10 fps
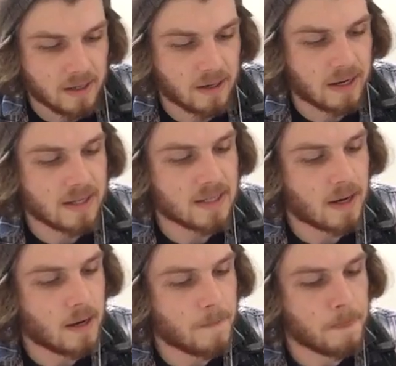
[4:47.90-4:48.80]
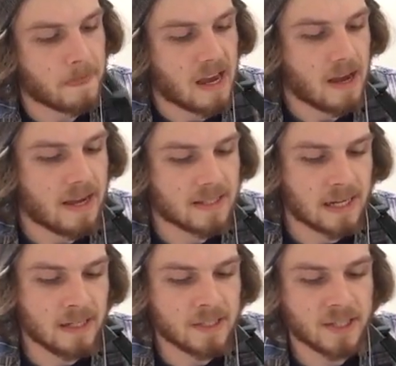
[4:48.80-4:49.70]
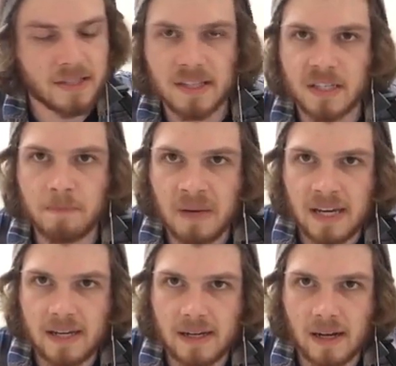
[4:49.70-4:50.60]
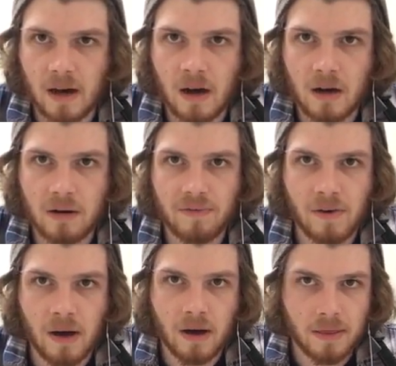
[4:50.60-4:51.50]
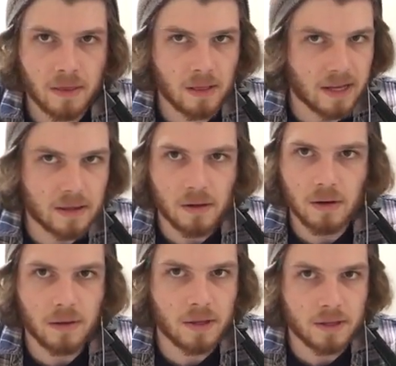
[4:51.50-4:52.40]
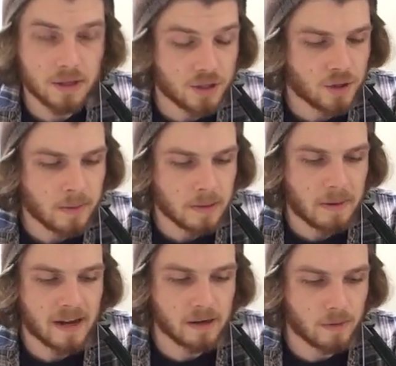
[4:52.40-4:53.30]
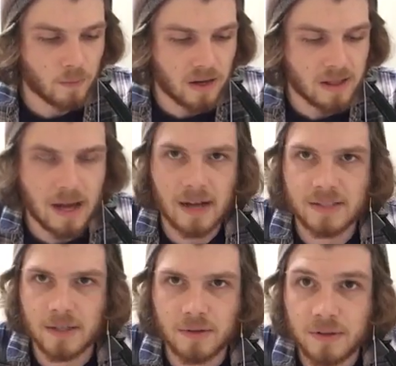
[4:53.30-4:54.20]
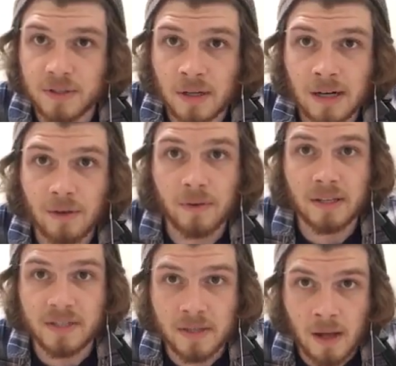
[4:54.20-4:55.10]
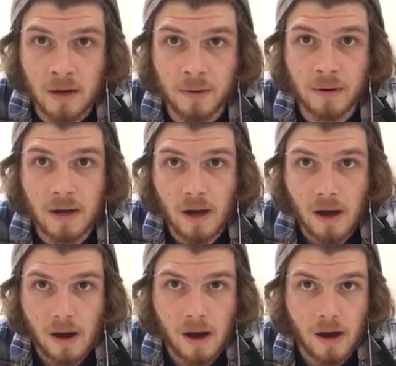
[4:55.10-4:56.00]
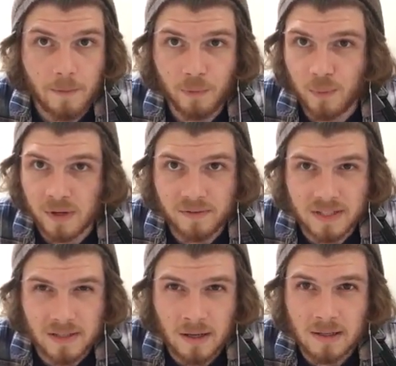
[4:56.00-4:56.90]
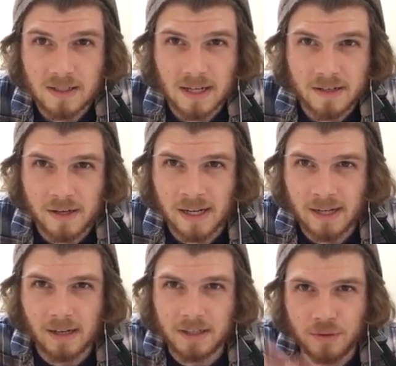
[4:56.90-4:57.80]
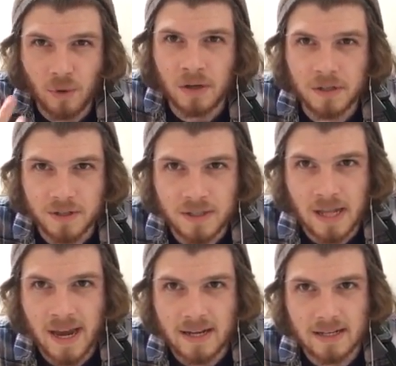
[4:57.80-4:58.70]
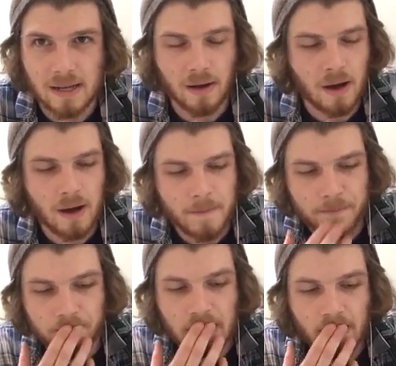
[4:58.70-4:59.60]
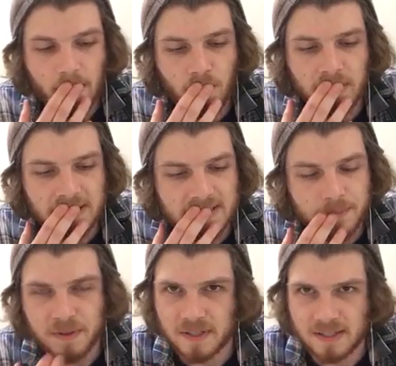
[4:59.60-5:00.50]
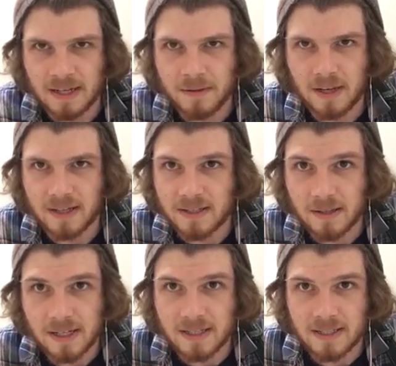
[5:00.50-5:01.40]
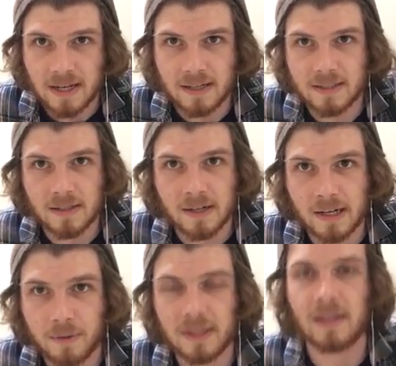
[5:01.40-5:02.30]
here is it's kind of just the speed of like the strumming pattern and whatnot. So you start out really slow with one of his songs, and you understand what it's supposed to sound like. So like I said, starting out with